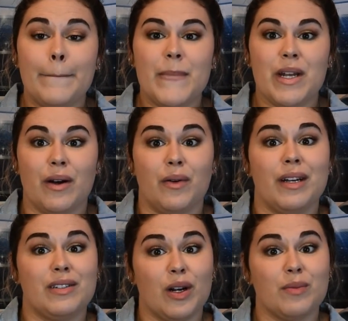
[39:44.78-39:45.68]

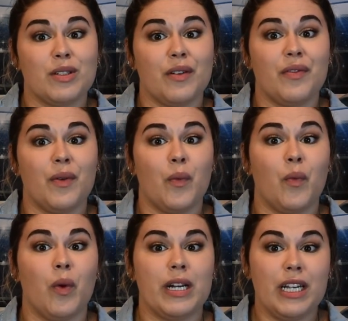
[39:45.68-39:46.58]
in terms of
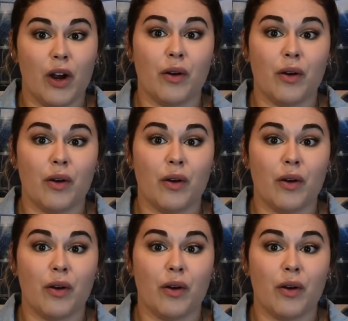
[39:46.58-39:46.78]
what he